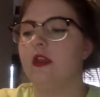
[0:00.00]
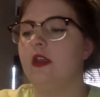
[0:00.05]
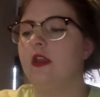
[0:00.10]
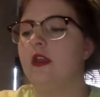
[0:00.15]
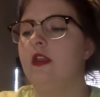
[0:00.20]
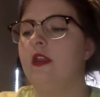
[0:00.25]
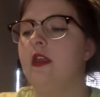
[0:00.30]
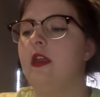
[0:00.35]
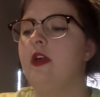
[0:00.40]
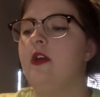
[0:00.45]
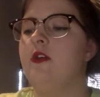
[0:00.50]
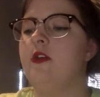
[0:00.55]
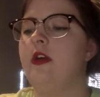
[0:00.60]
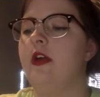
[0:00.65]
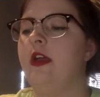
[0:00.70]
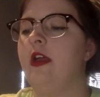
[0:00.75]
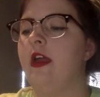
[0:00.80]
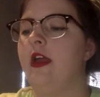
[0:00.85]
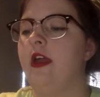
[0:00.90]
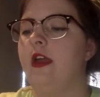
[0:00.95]
And now
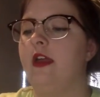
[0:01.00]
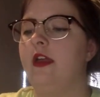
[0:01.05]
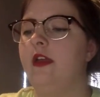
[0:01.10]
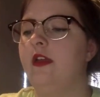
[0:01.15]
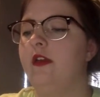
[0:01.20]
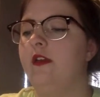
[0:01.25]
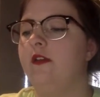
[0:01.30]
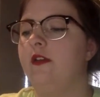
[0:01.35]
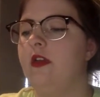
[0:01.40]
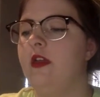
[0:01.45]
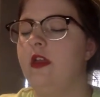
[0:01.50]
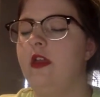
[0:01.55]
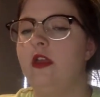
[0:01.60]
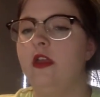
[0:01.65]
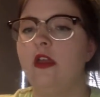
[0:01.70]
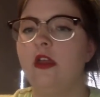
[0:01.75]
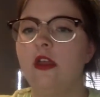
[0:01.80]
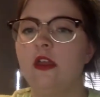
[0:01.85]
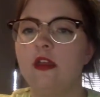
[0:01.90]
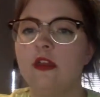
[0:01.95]
I have
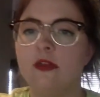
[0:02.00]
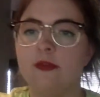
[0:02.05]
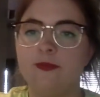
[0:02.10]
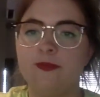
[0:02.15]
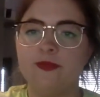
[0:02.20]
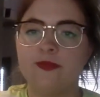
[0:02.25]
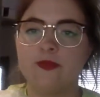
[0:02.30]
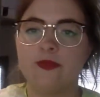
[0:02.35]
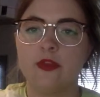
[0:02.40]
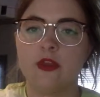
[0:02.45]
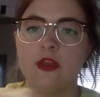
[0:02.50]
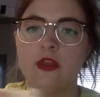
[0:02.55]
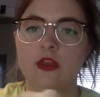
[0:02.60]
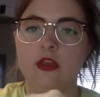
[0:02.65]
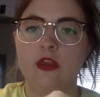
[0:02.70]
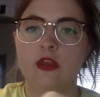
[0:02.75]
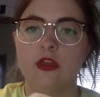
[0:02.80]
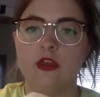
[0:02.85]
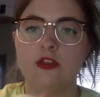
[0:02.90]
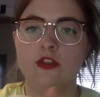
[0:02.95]

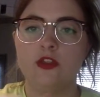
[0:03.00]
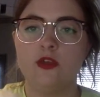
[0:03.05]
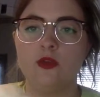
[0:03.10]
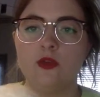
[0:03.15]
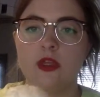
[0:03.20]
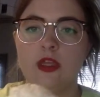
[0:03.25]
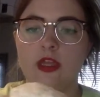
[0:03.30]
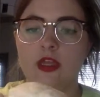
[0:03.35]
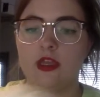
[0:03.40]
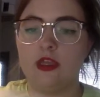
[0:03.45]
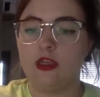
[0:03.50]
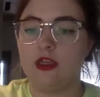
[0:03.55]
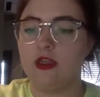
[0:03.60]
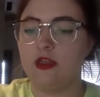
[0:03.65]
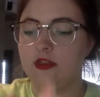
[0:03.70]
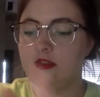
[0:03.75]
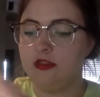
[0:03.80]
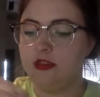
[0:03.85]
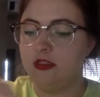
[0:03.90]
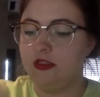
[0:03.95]
a dough-like
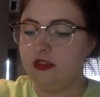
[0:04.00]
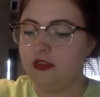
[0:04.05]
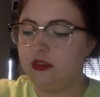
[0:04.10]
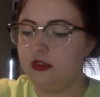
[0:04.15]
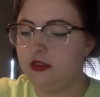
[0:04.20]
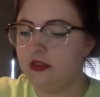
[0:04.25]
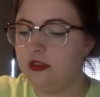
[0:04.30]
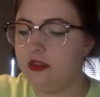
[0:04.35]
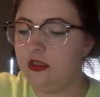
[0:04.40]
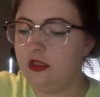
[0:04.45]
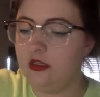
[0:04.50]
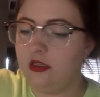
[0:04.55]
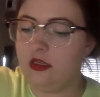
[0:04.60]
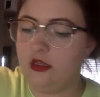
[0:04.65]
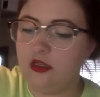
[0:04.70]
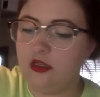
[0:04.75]
consistency.